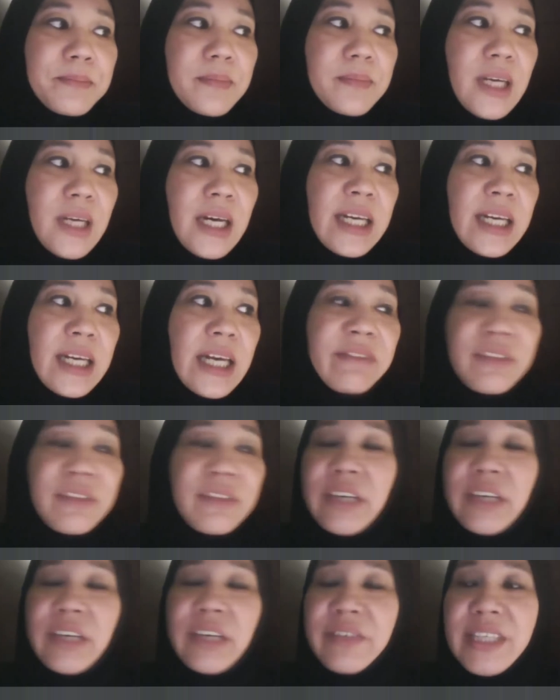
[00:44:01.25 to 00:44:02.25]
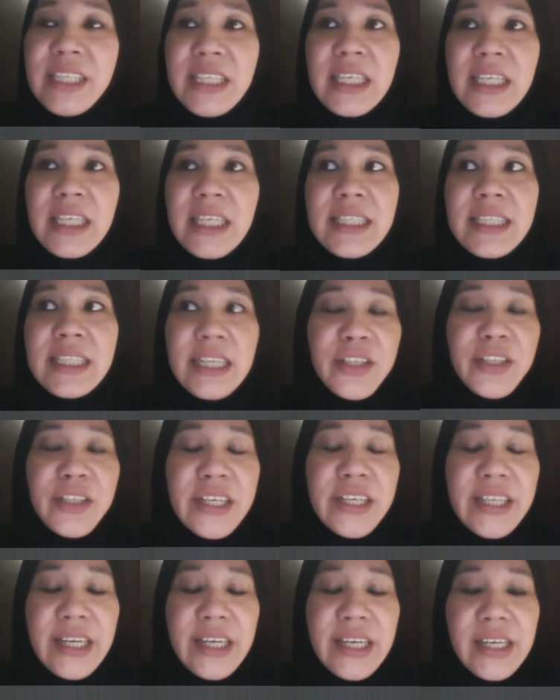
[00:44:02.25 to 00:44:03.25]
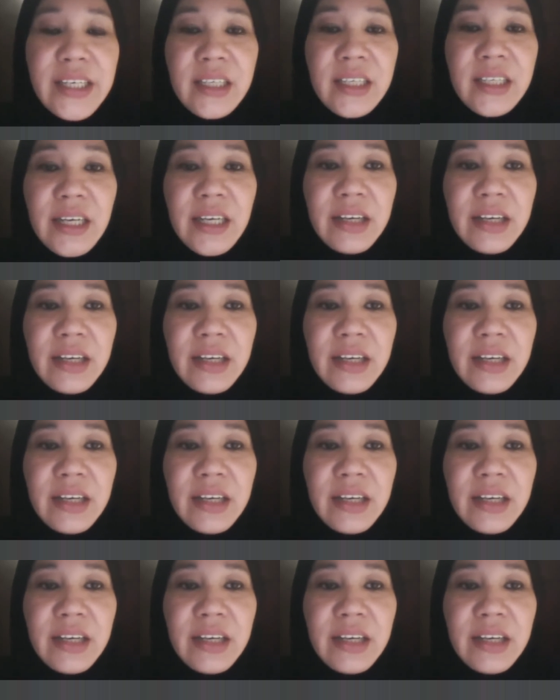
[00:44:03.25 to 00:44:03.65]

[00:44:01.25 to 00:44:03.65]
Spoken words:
have never seen such dedication.